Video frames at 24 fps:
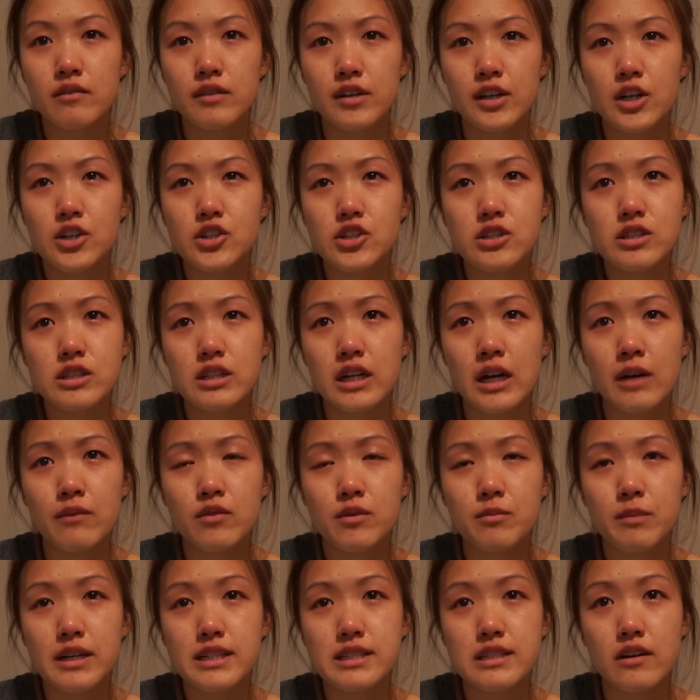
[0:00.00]
And not just to
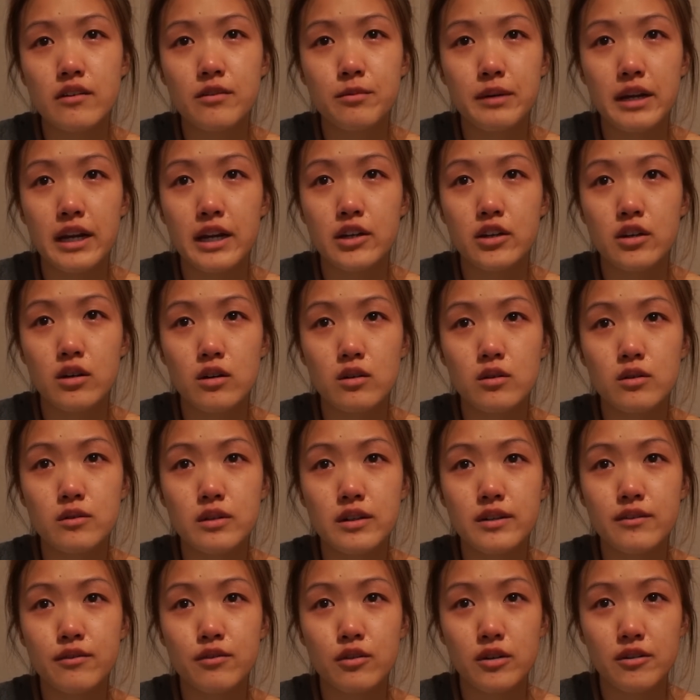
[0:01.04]
comfort myself, but I know
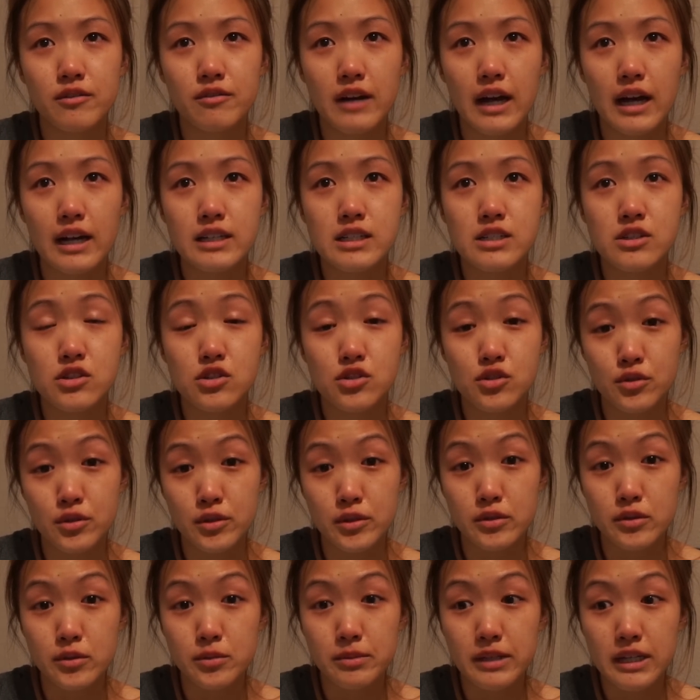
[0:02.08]
for a fact it's
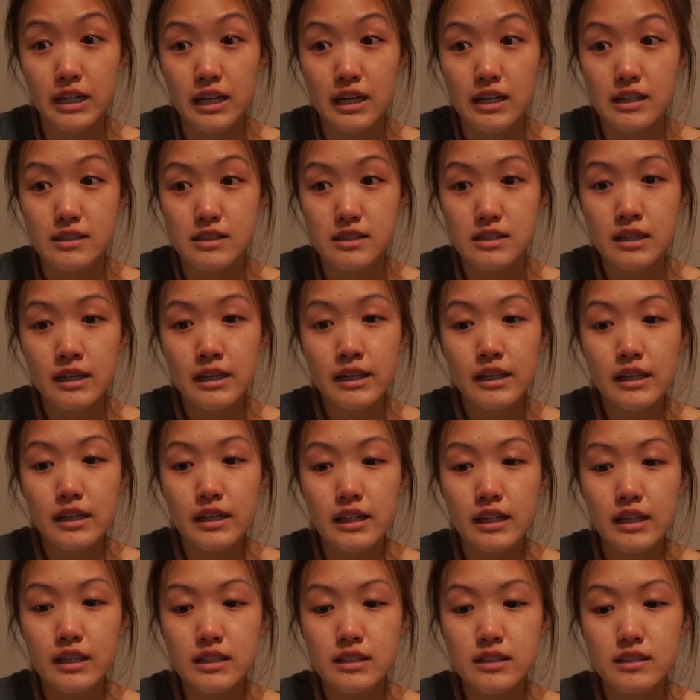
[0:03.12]
true, because
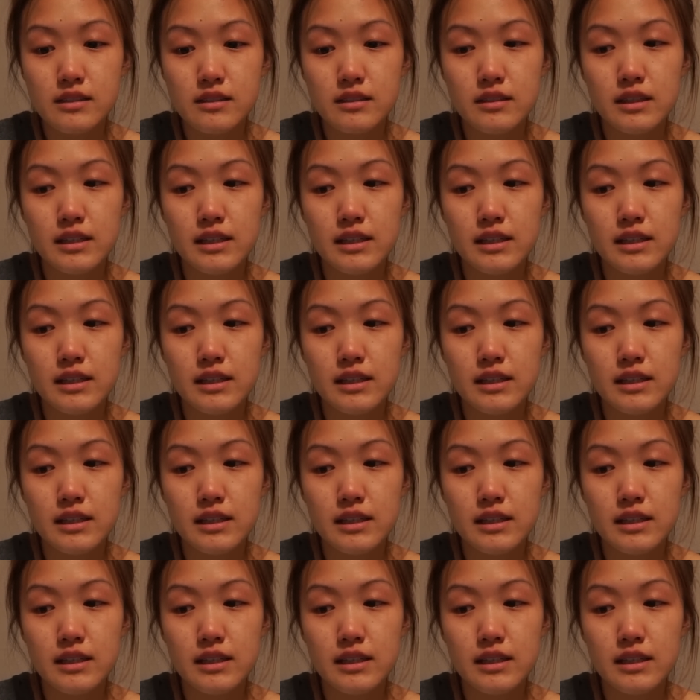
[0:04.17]
he's